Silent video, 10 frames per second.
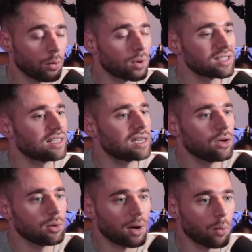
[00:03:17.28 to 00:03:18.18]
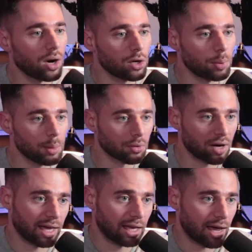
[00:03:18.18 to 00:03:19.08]
what does that tell you about where your people are
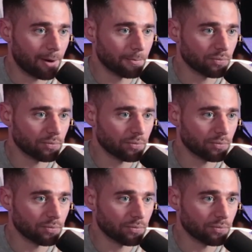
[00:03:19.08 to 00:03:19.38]
hanging out?